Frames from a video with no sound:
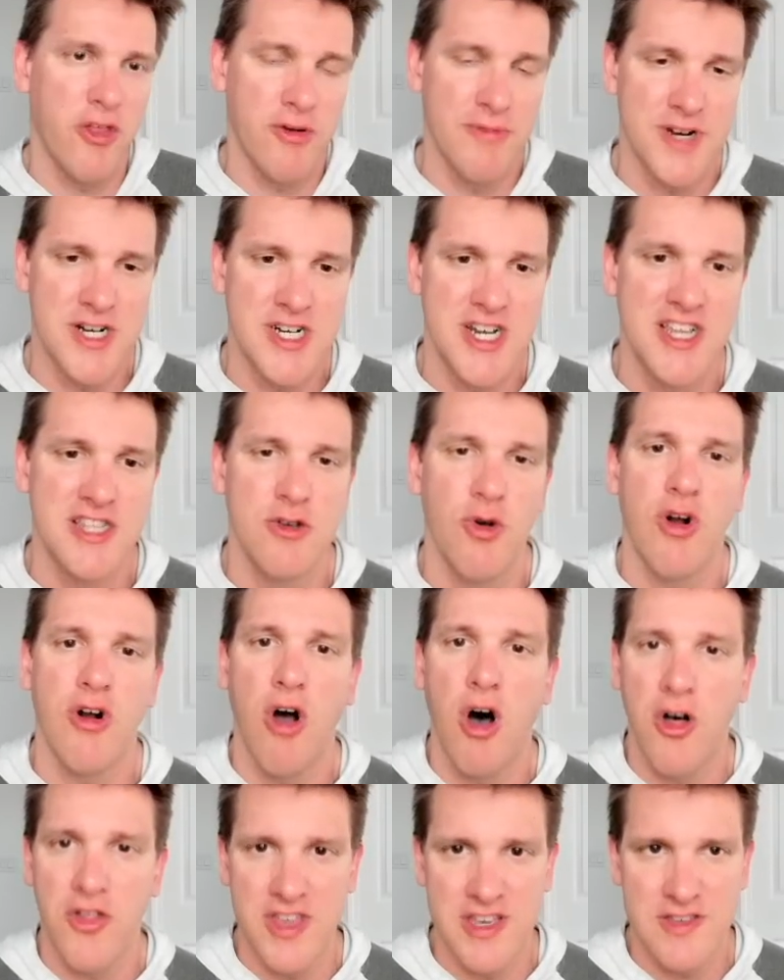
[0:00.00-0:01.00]
of Machines? Who are
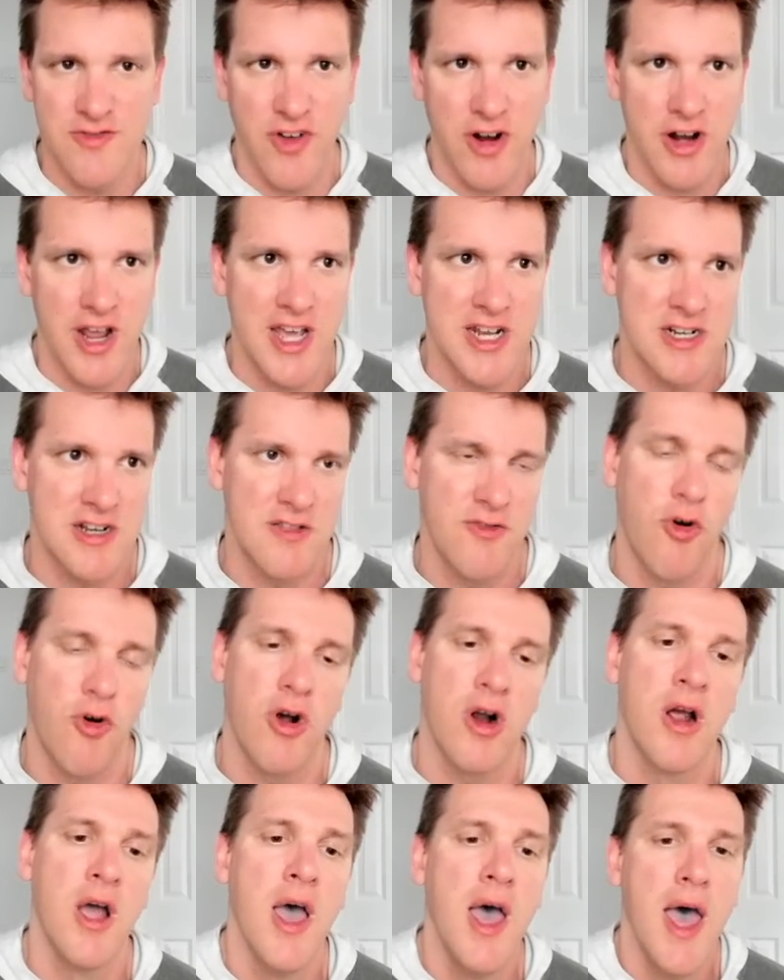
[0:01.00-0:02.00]
all these variations
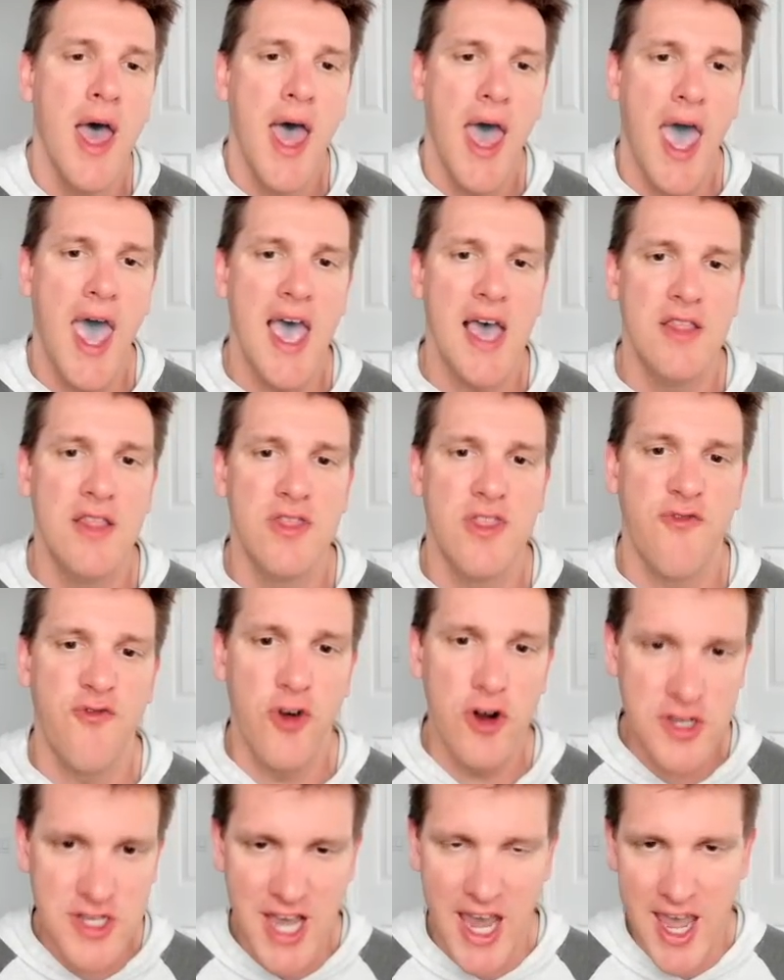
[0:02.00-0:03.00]
for? And the
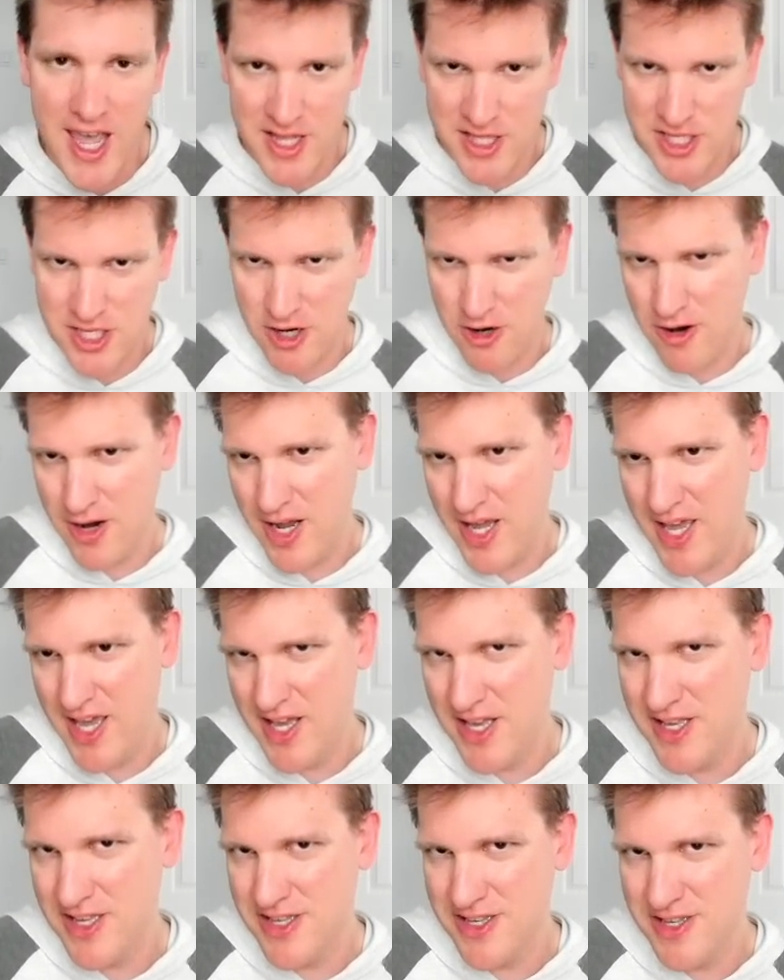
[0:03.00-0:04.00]
first answer
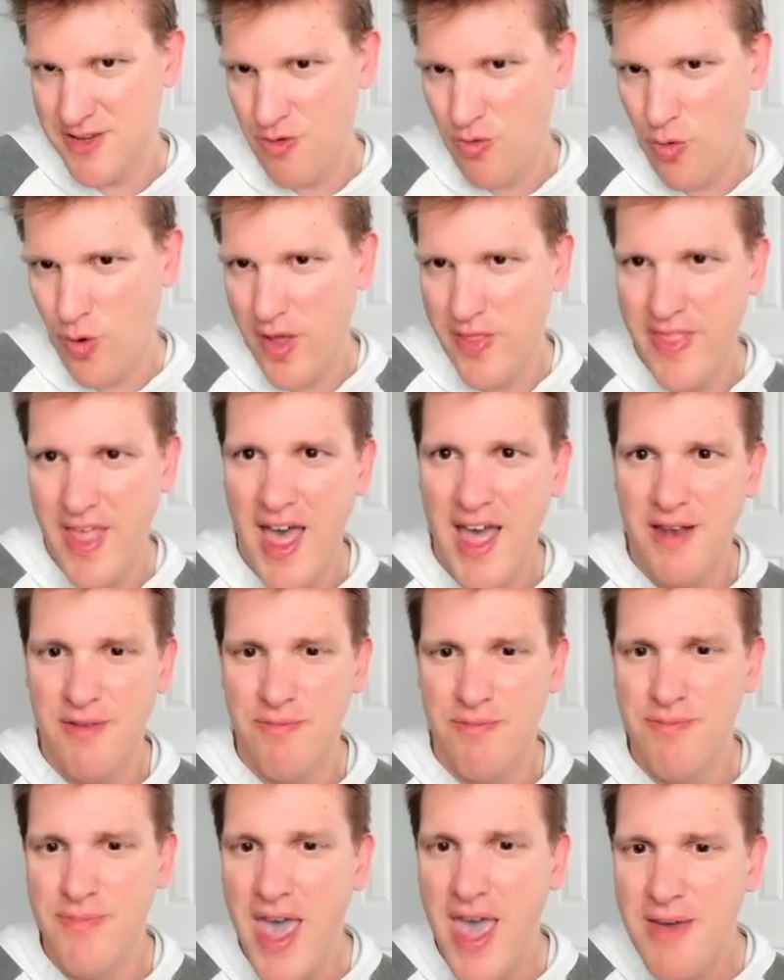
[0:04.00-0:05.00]
is one that
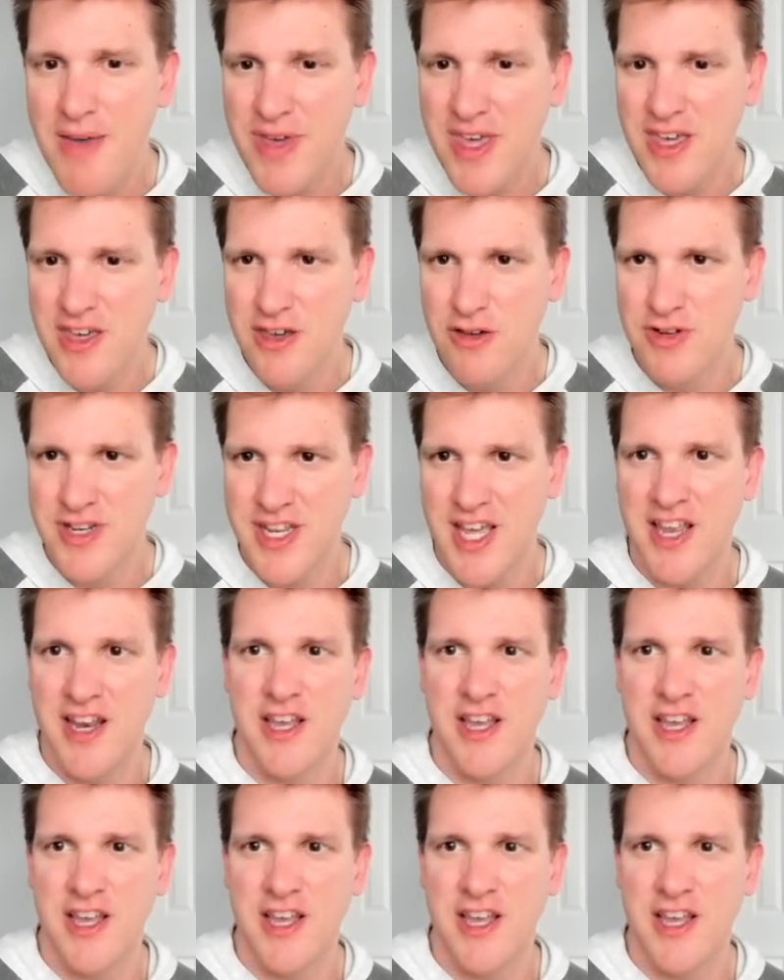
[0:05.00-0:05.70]
maybe you didn't